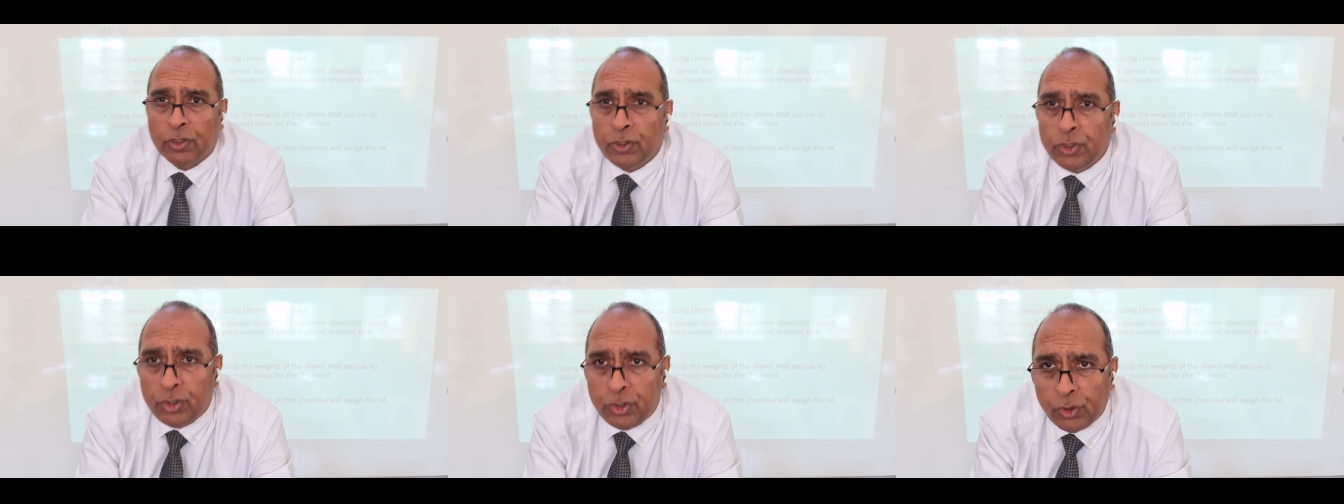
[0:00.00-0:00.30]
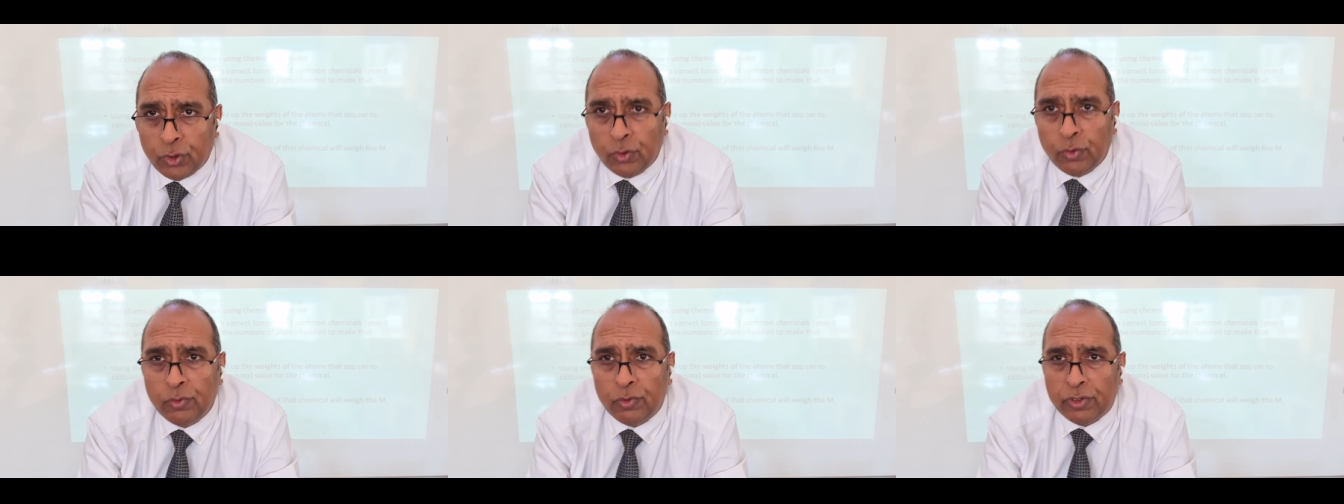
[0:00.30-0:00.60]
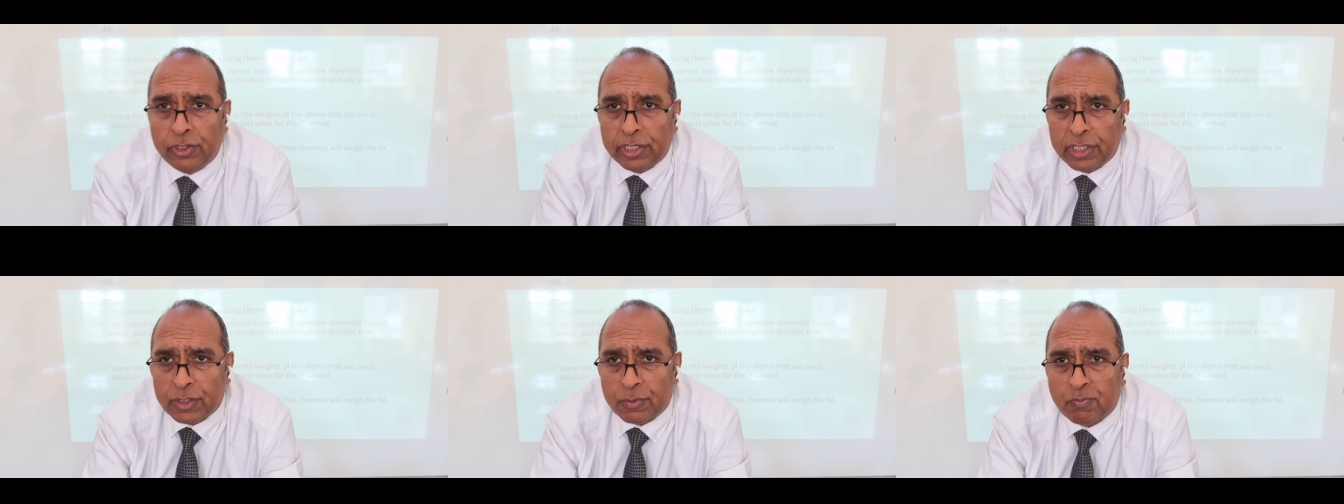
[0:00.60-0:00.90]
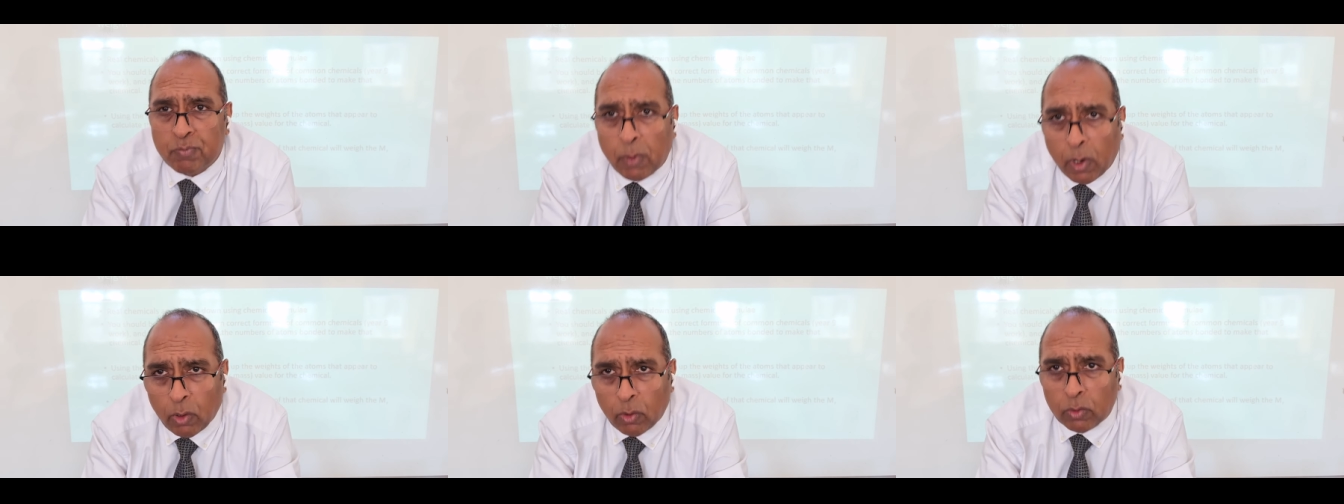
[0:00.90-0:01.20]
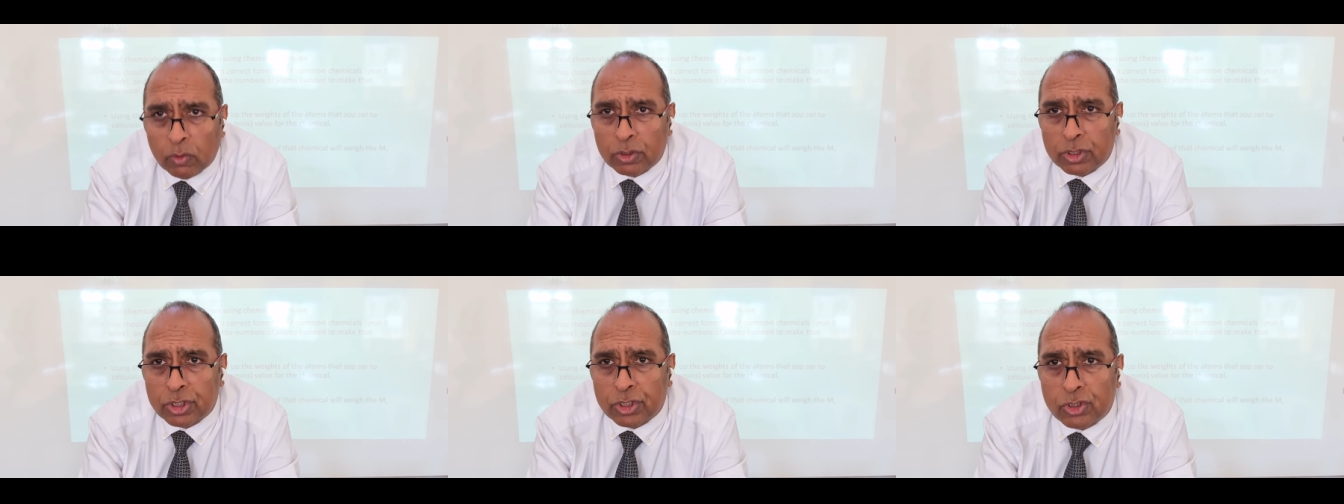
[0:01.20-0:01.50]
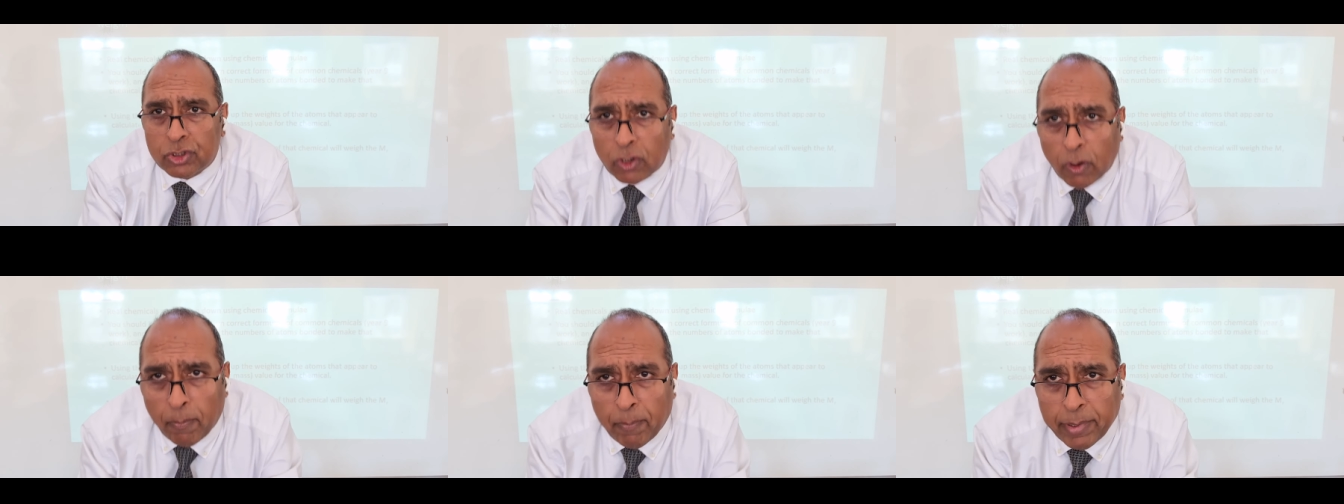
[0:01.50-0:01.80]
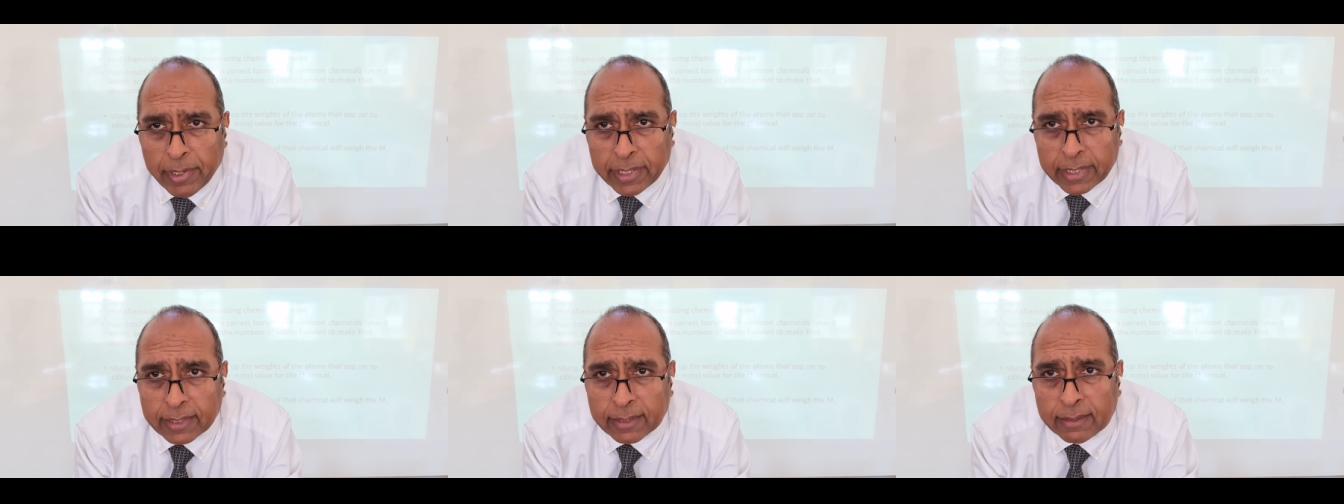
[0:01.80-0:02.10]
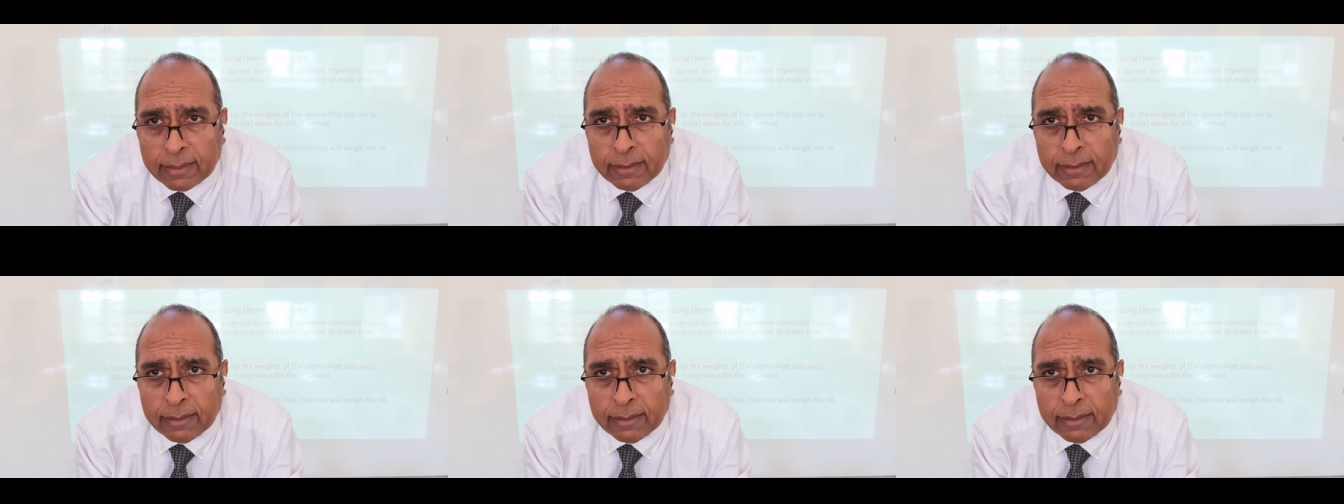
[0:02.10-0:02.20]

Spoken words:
do this moles topic.